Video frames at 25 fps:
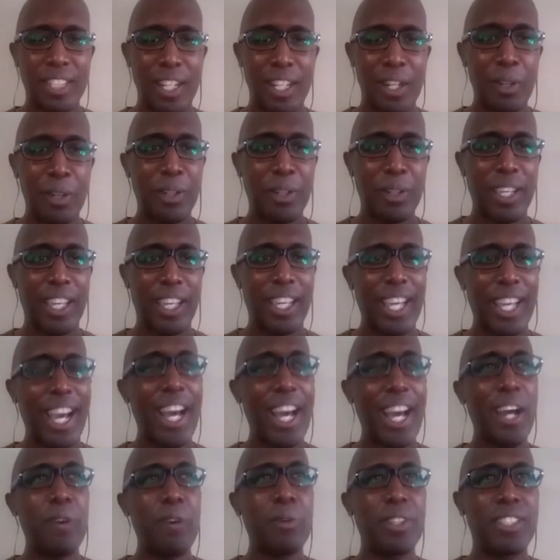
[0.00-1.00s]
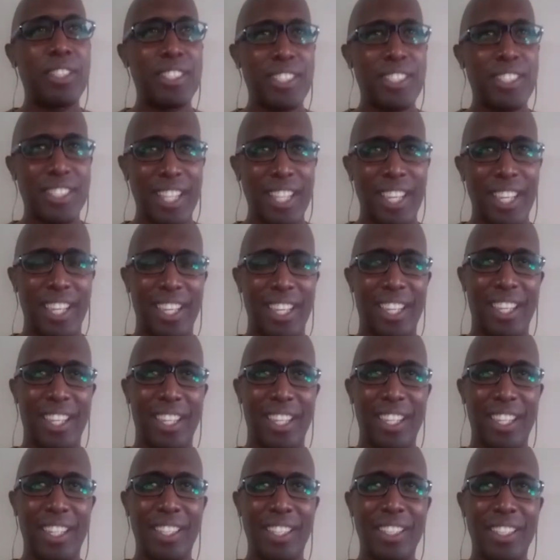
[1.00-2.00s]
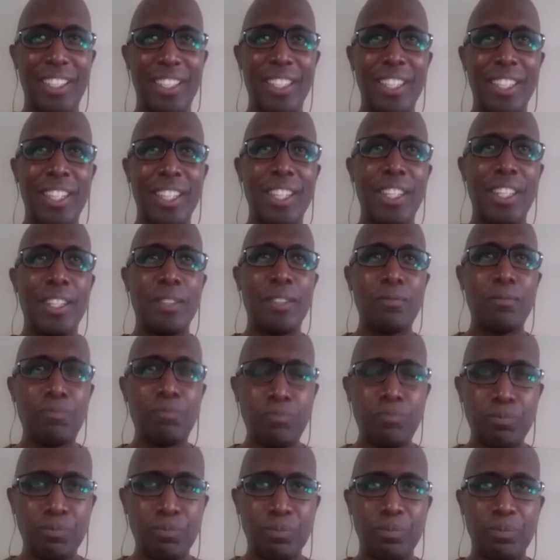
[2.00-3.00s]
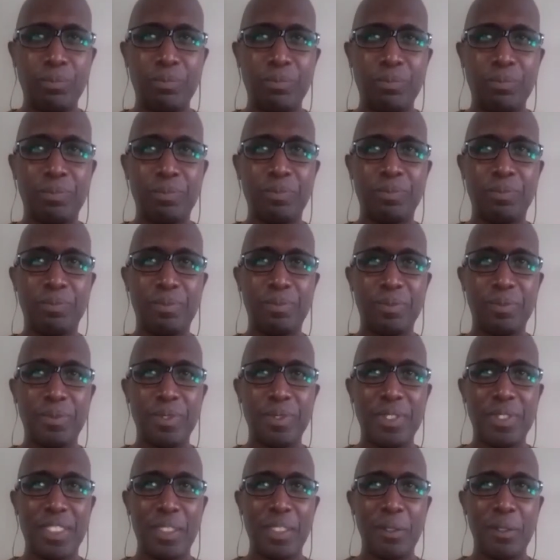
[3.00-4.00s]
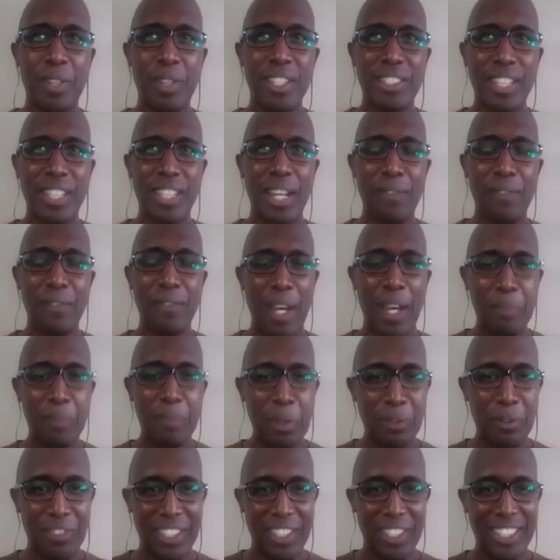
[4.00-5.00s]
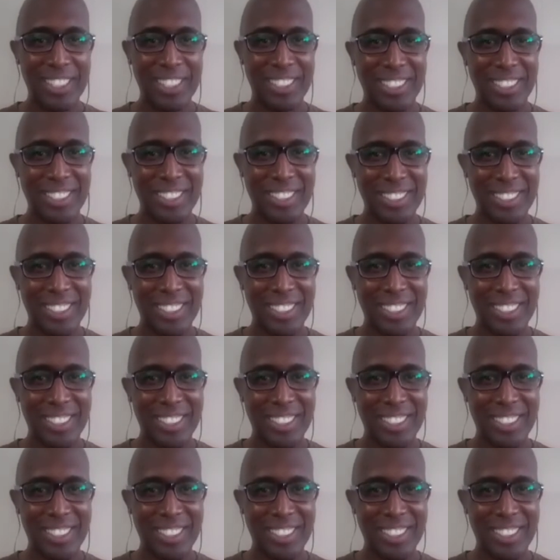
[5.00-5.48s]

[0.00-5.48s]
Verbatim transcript: Okay, I would say, my sci-fi movies.